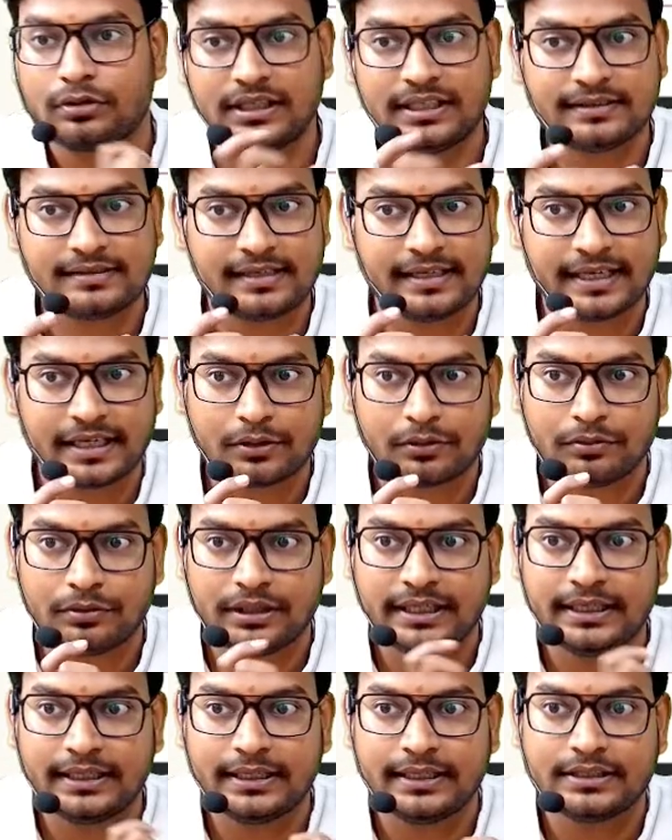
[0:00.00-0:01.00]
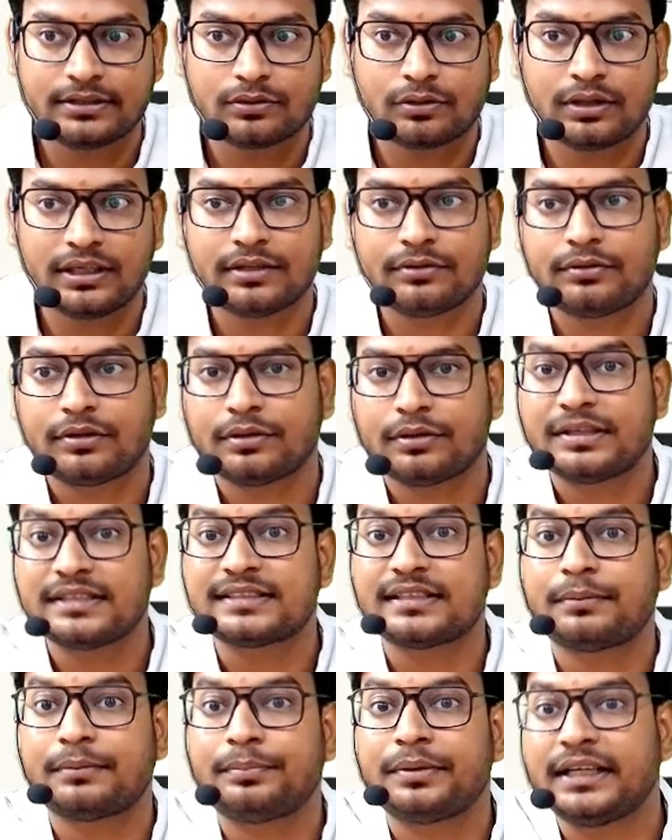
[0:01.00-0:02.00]
as in accounting is called as what ma
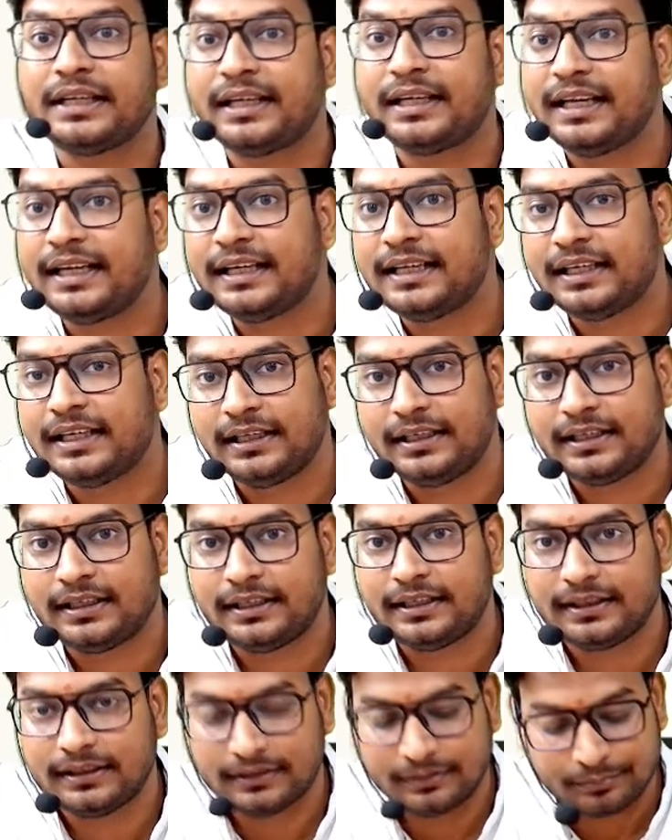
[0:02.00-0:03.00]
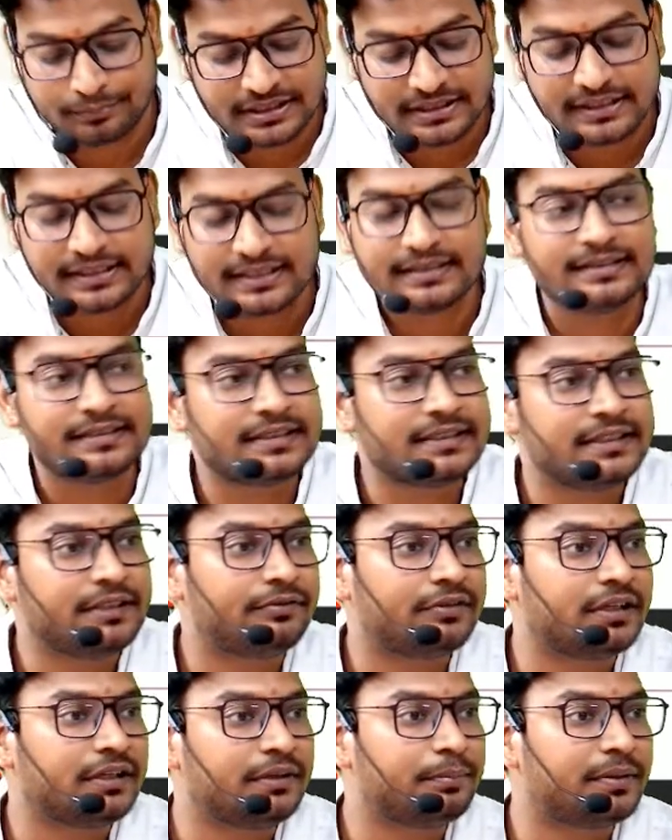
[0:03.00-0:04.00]
separate legal entity. Business is a
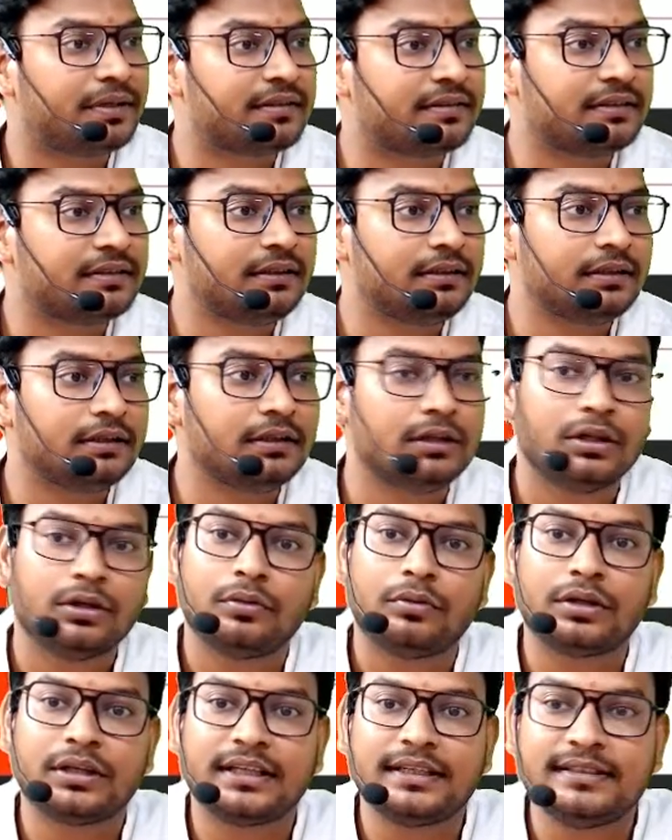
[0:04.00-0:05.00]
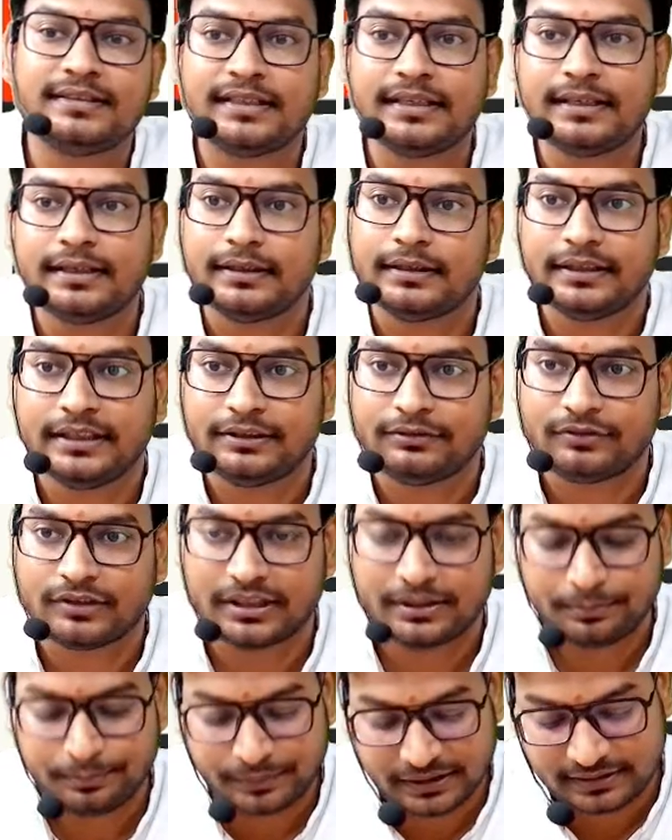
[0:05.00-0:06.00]
different person, owner is a
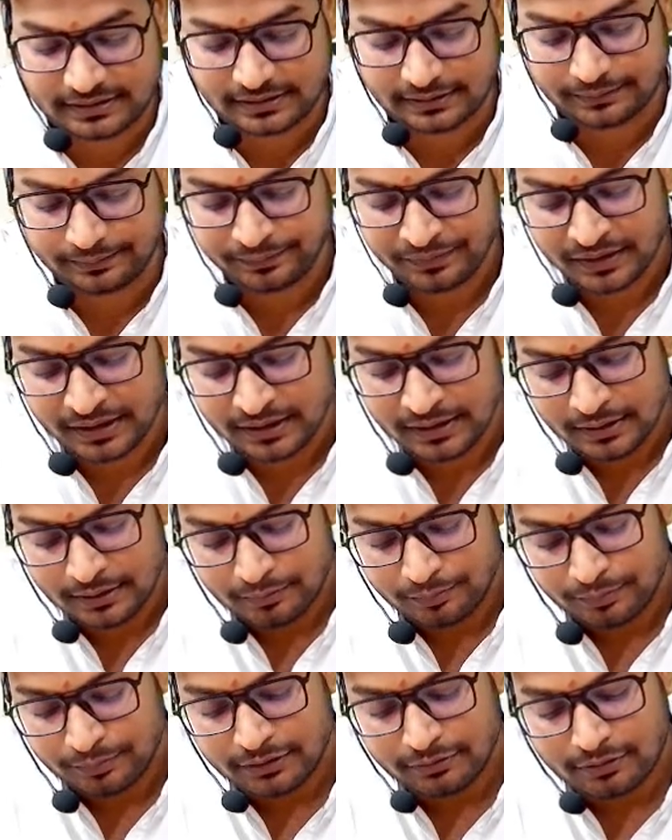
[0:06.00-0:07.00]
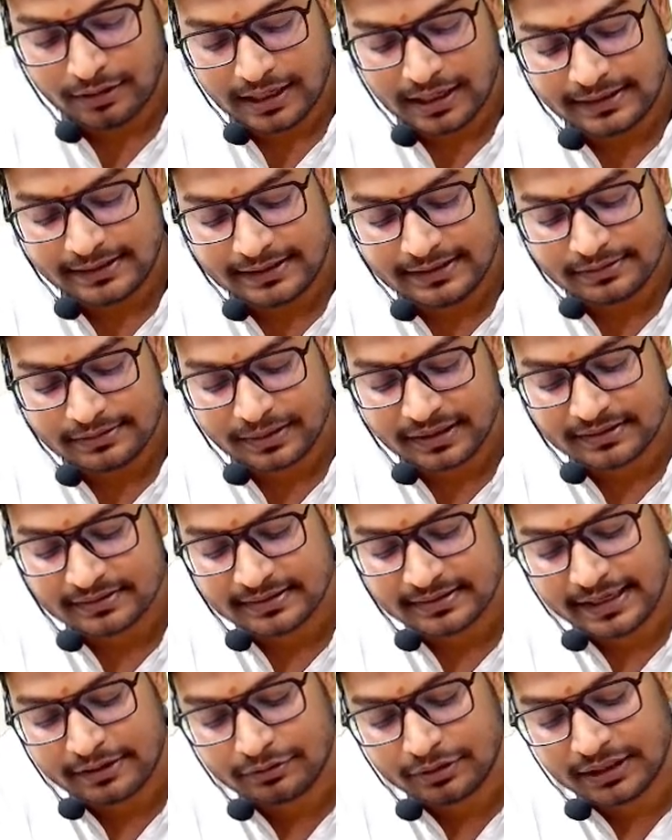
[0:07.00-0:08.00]
different person. But what this person
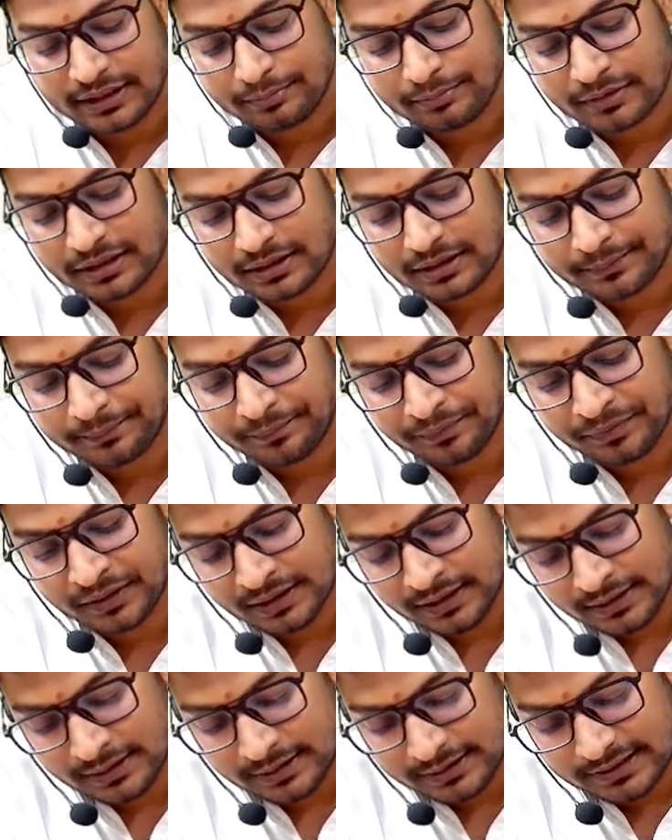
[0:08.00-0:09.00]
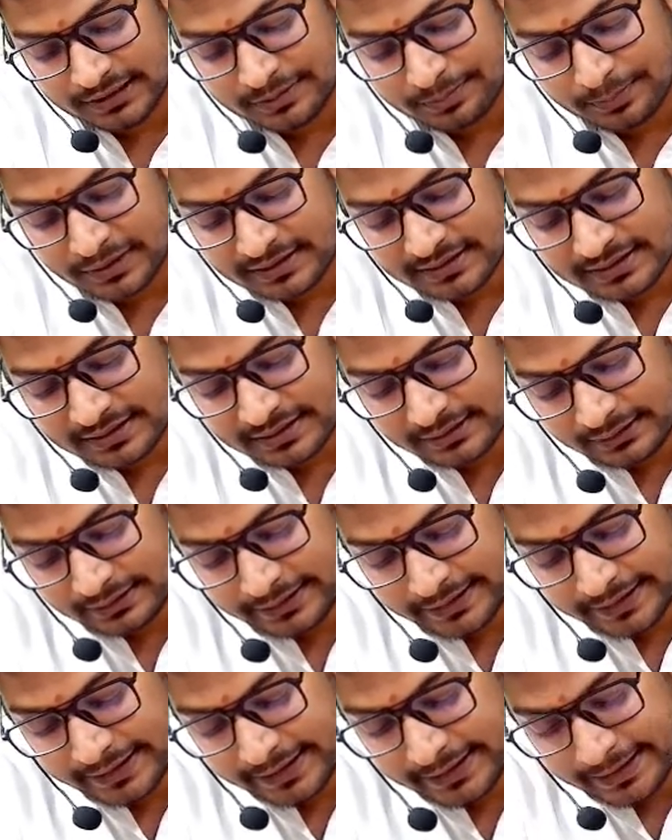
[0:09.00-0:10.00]
have done ma, this person
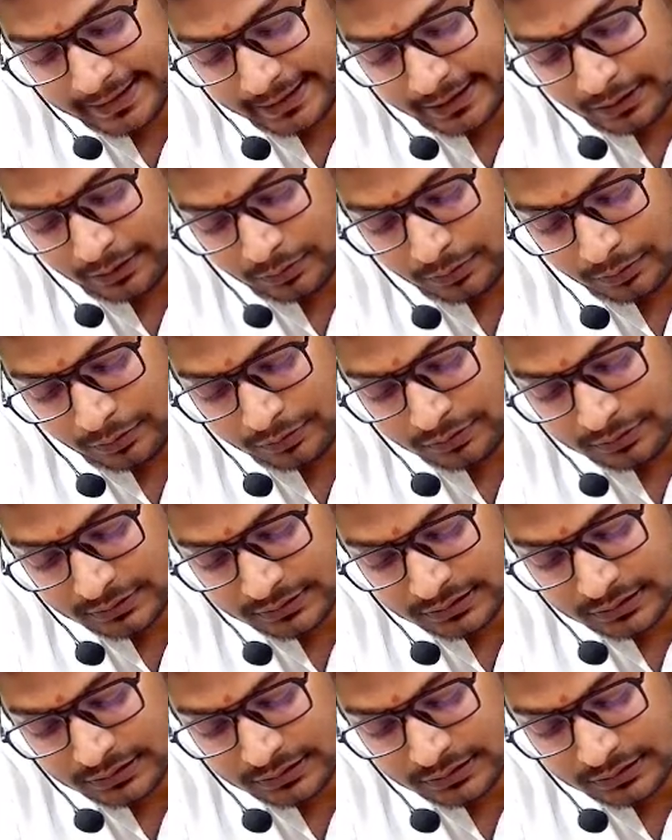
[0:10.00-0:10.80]
taken loan